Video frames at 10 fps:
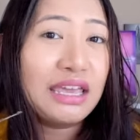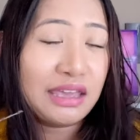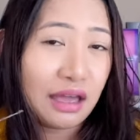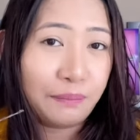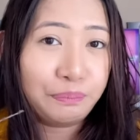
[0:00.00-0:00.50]

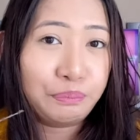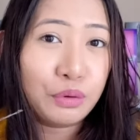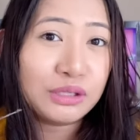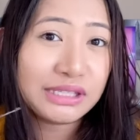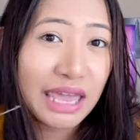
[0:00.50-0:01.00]
yeah,
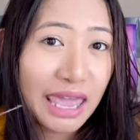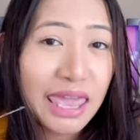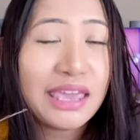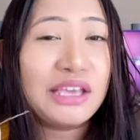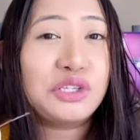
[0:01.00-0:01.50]

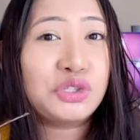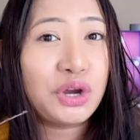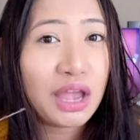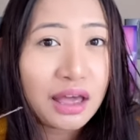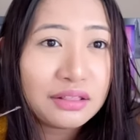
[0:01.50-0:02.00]
påskeegg, Easter
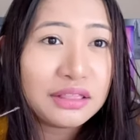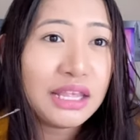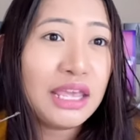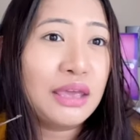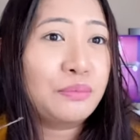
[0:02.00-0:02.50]
hunting,